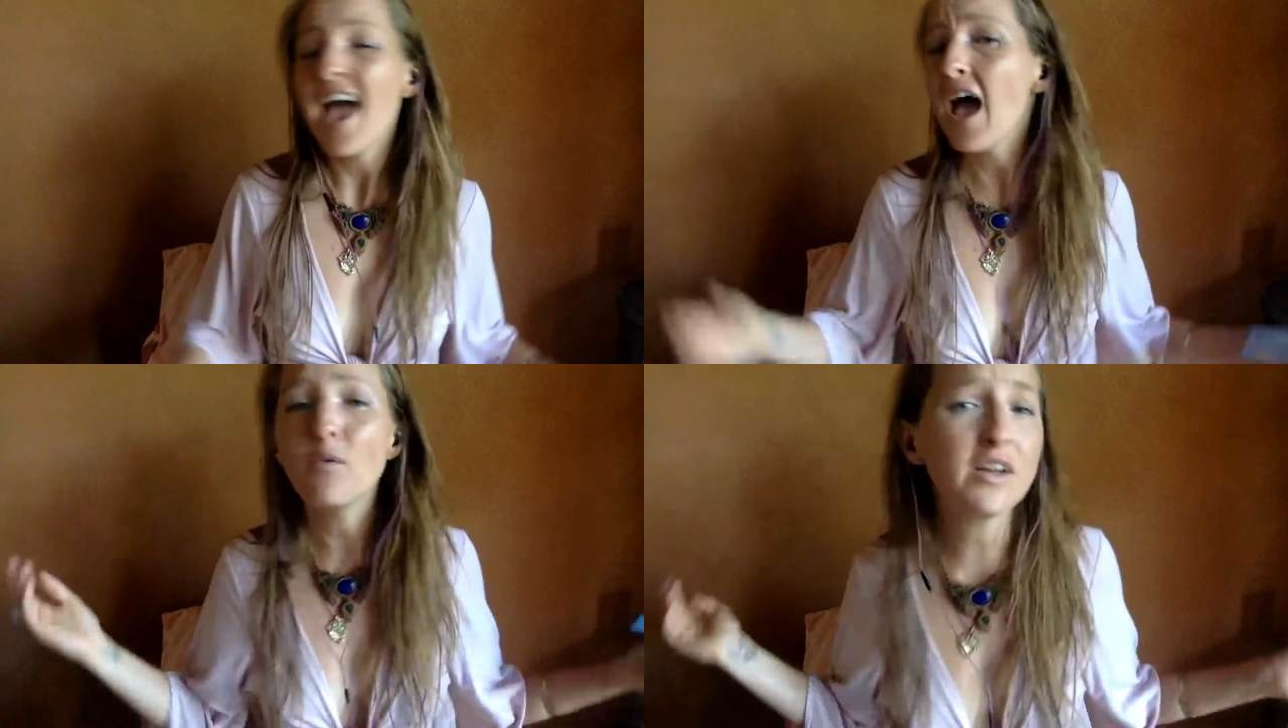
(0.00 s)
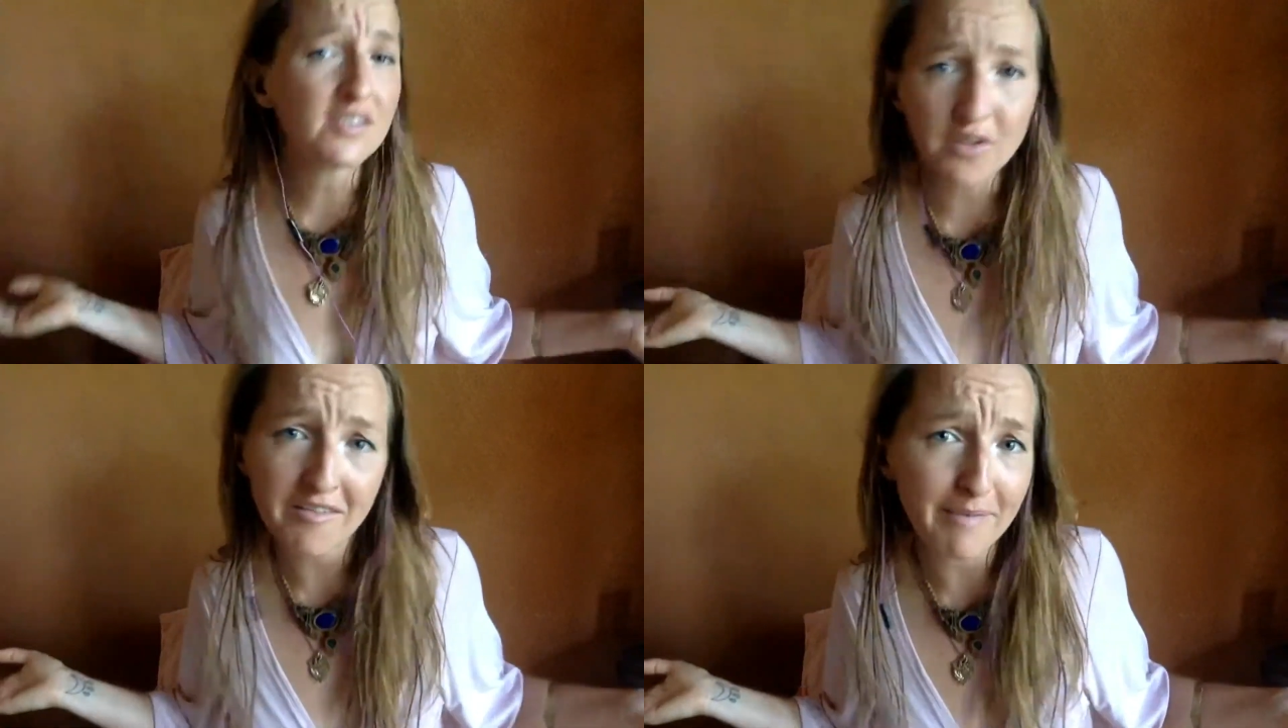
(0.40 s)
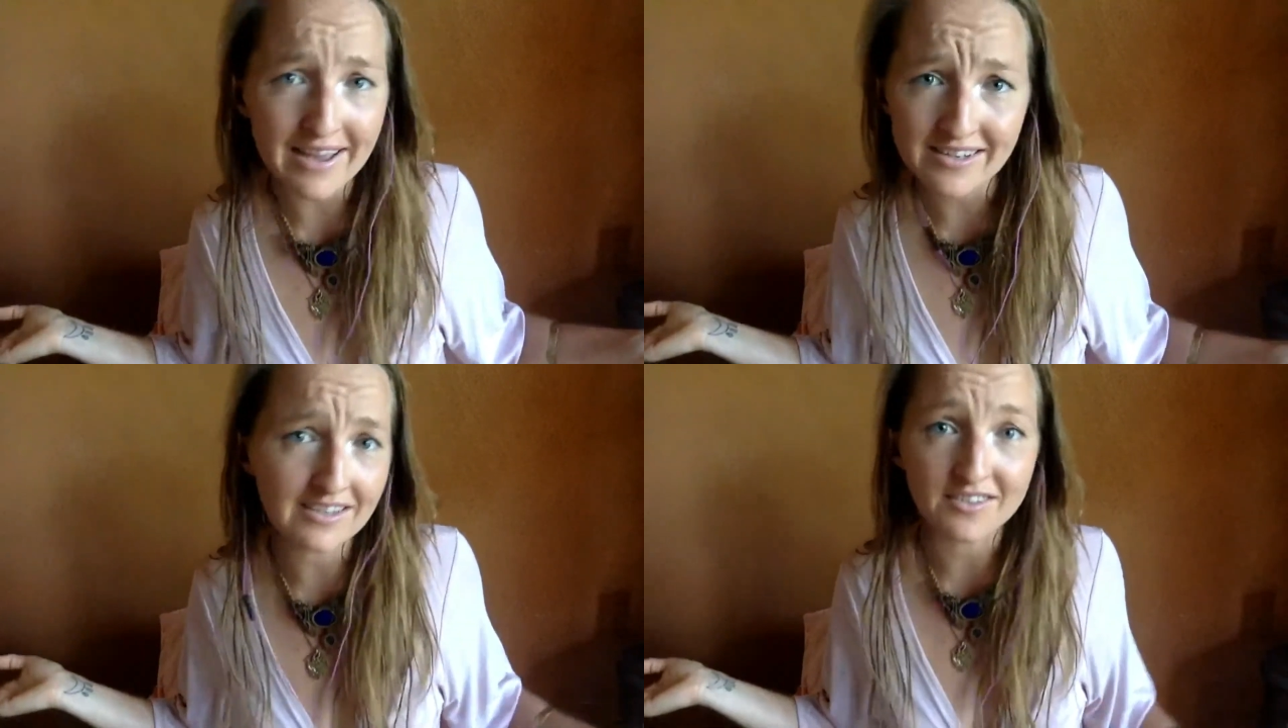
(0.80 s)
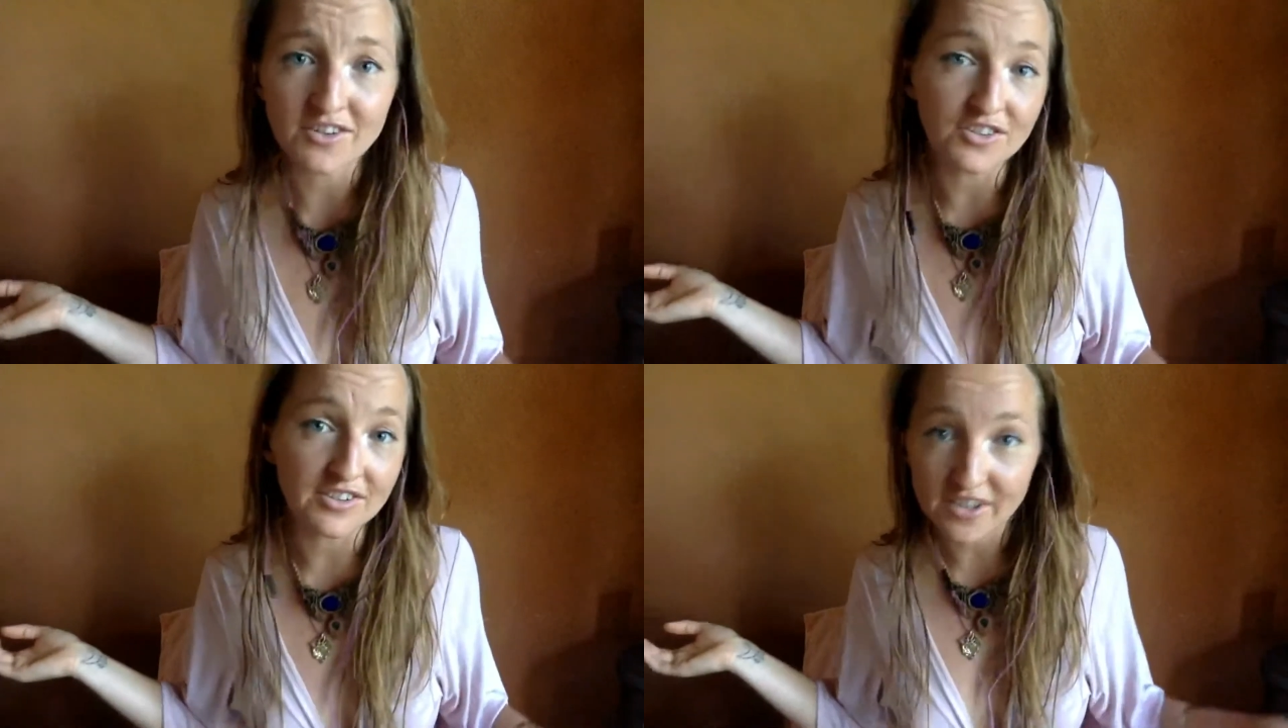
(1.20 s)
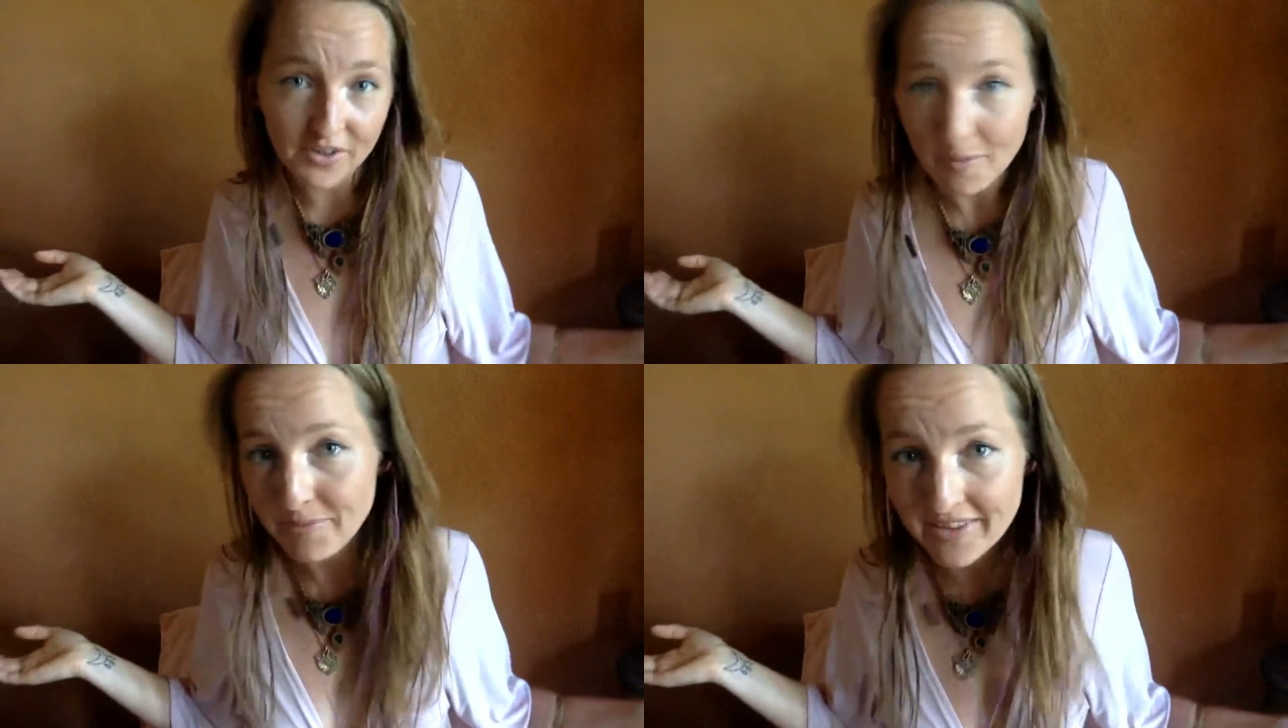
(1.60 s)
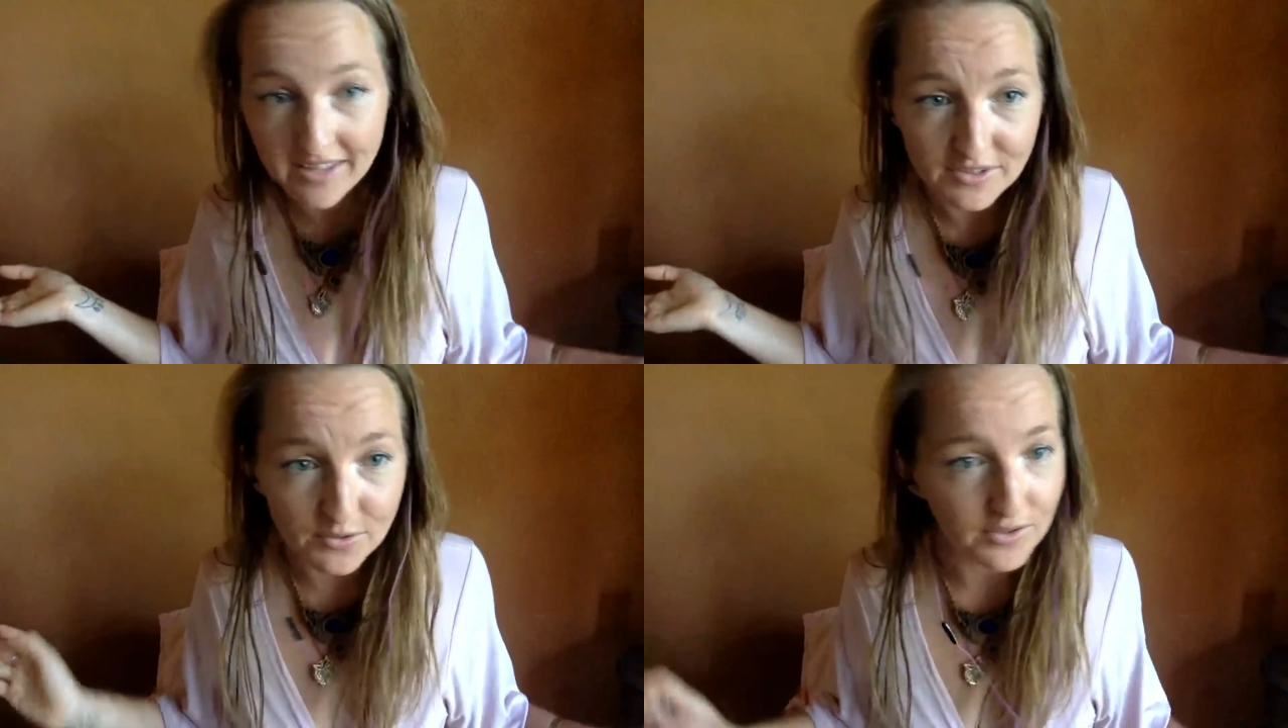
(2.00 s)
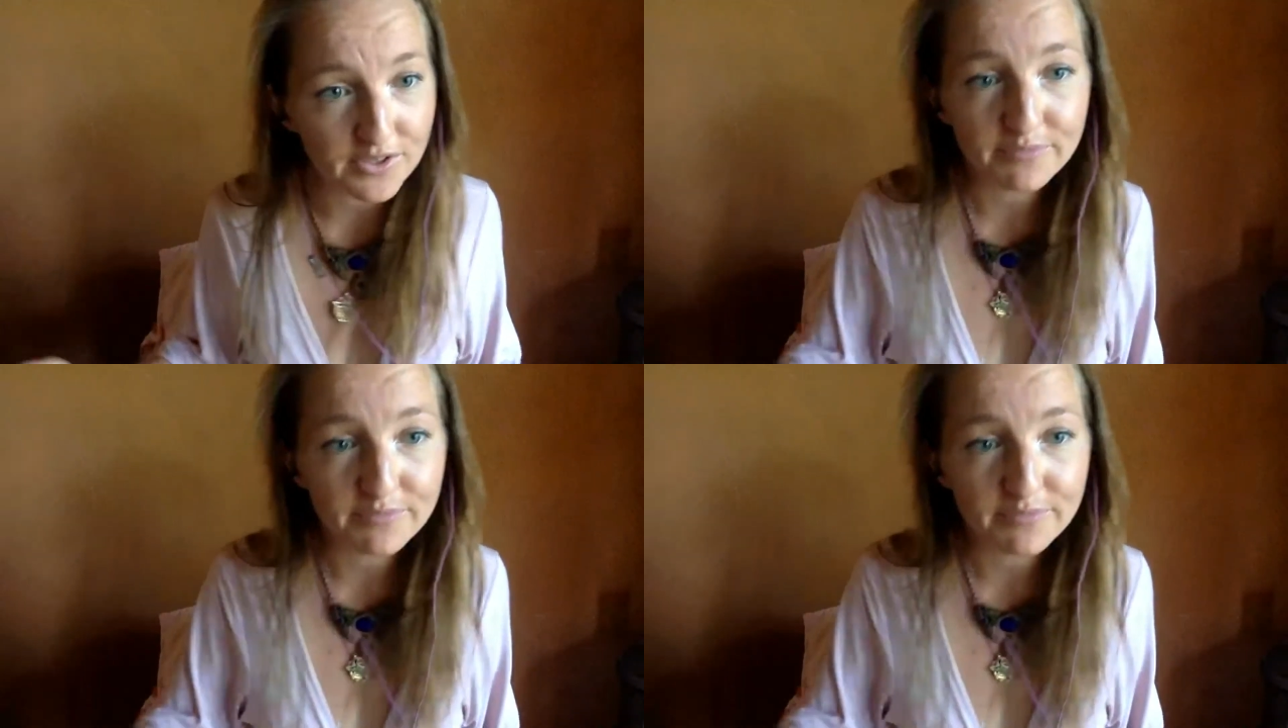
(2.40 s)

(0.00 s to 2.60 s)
And we also have bad days and are just like grumpy, and that's cool too.